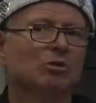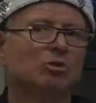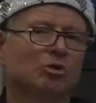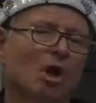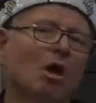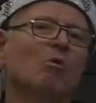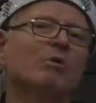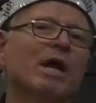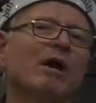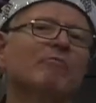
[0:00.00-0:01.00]
So now
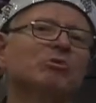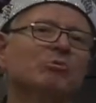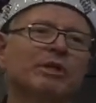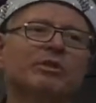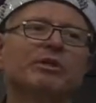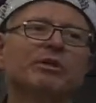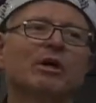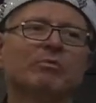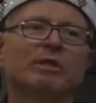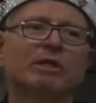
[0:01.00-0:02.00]
we have to rethink
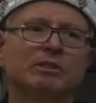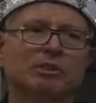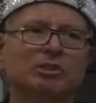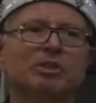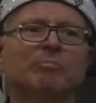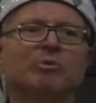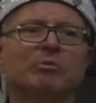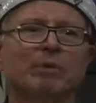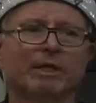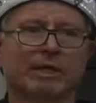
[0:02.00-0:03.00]
our relationship to
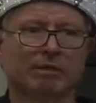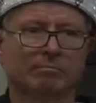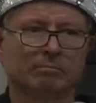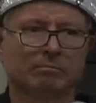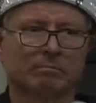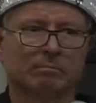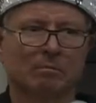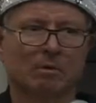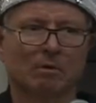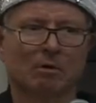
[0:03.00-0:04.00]
money,
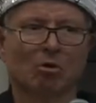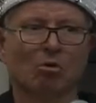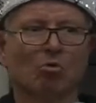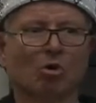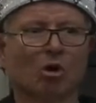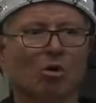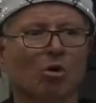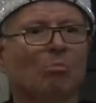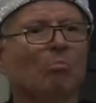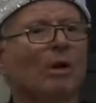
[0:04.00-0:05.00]
where
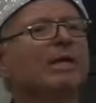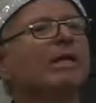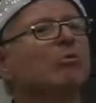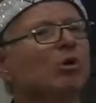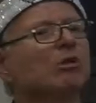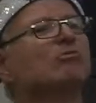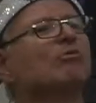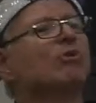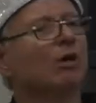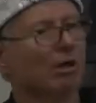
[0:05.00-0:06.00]
money works
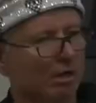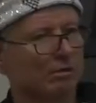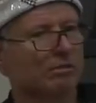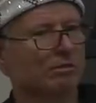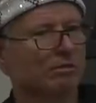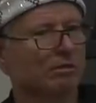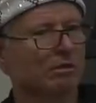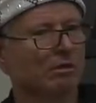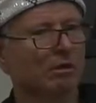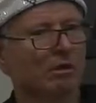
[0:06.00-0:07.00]
for us
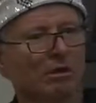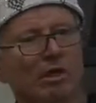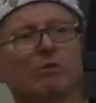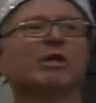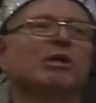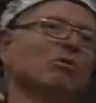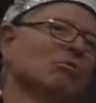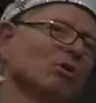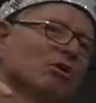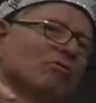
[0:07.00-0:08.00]
and we
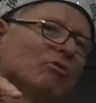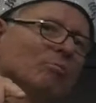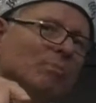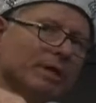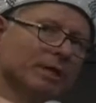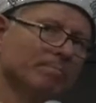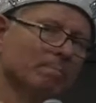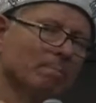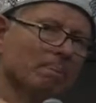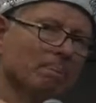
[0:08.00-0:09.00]
don't work for money.
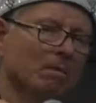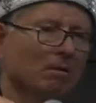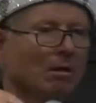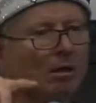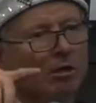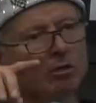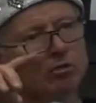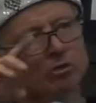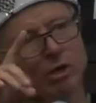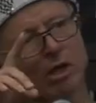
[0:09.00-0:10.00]

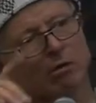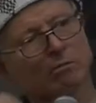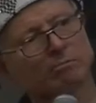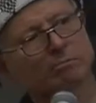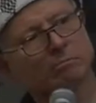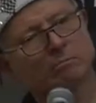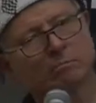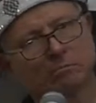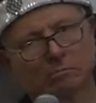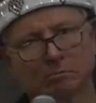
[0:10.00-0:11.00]
So now
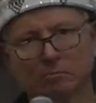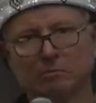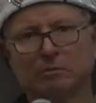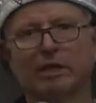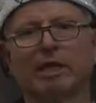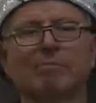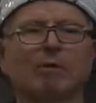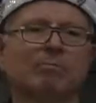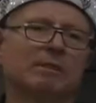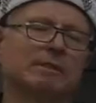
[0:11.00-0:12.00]
they came
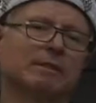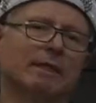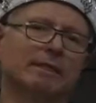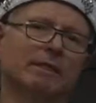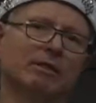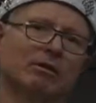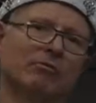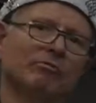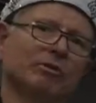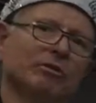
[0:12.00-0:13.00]
up with this idea
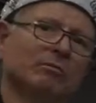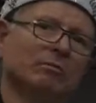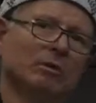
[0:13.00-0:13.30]
of a